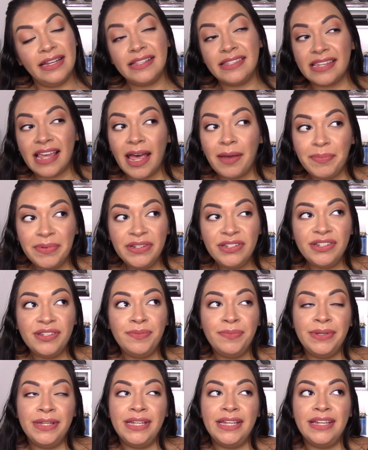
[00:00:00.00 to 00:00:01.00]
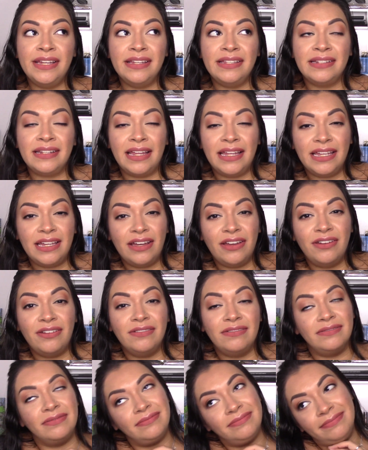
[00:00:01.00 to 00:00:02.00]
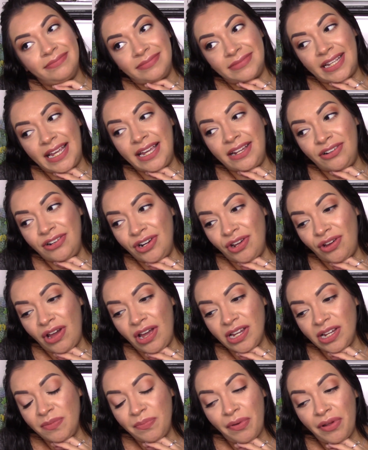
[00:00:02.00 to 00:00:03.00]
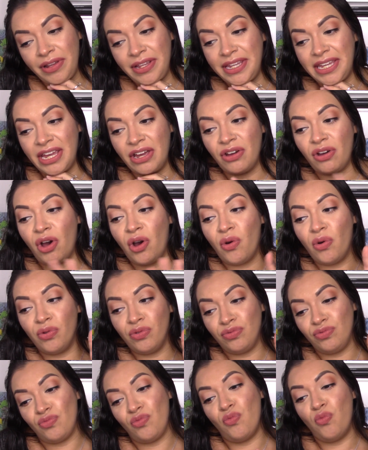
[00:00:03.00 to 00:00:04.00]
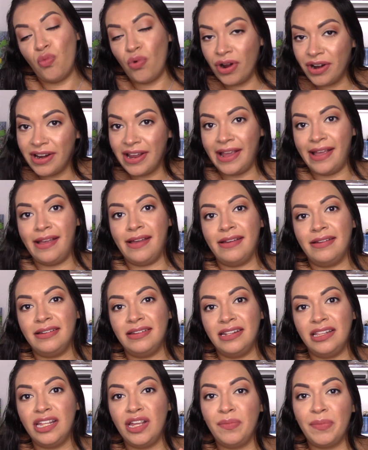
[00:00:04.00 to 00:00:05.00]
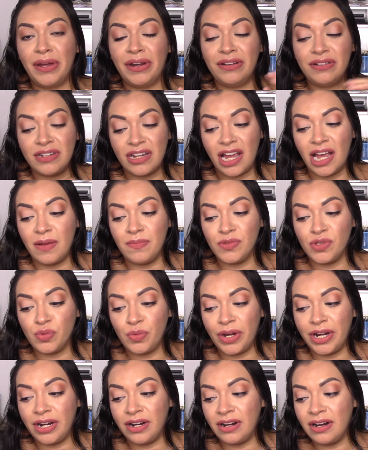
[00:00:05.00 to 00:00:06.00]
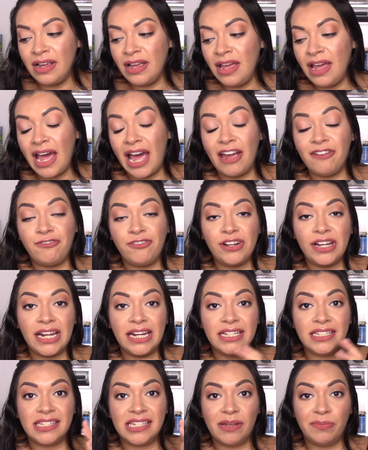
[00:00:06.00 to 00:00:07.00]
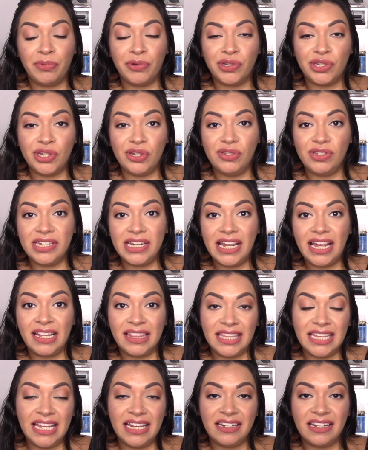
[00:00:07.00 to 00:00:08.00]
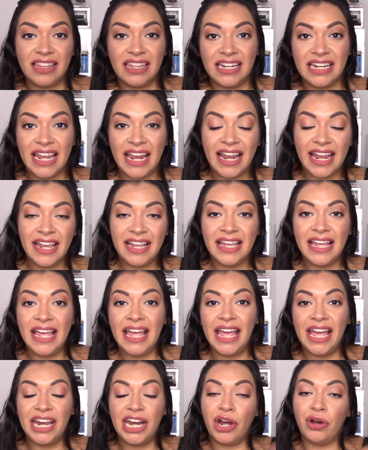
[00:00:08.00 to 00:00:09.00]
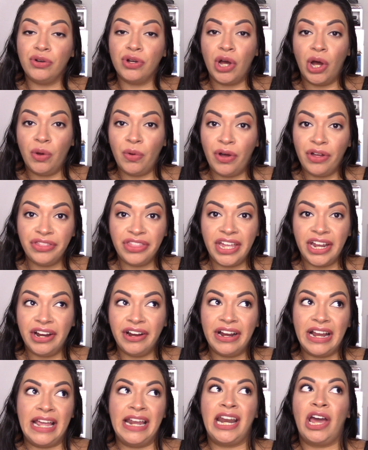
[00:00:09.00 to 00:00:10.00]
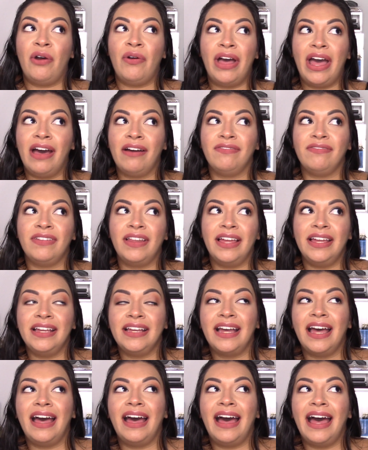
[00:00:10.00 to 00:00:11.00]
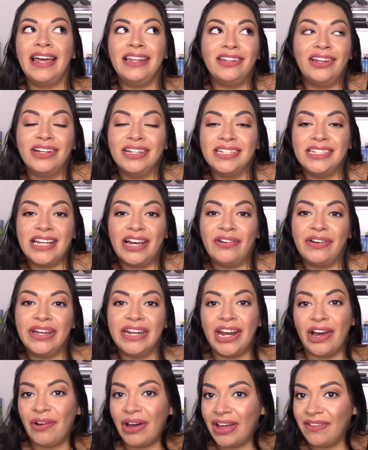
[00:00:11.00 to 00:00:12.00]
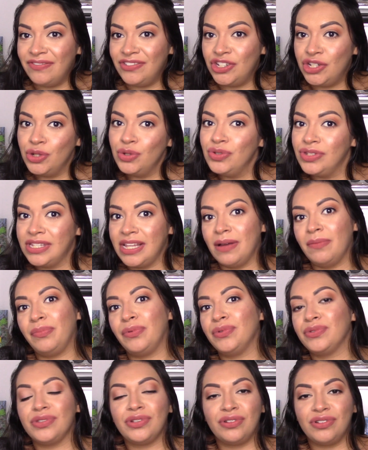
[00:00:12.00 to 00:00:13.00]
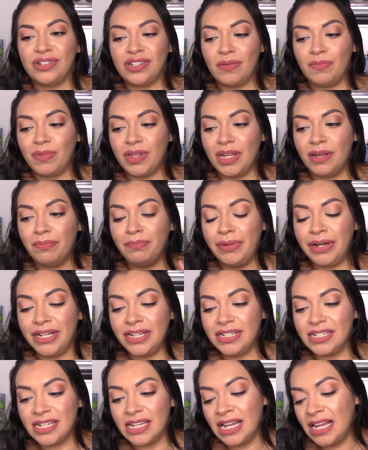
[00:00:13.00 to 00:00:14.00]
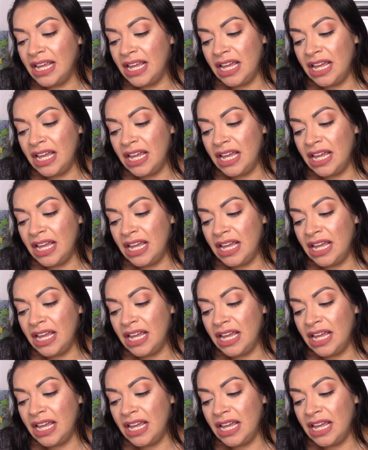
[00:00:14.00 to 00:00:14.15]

it's happened to me like I don't know, I can probably count on one hand the amount of times where I forget it's Sample Tuesday at the end of the day and I'll go on there and I'll have like, I lucked out and I'll have two samples or something. But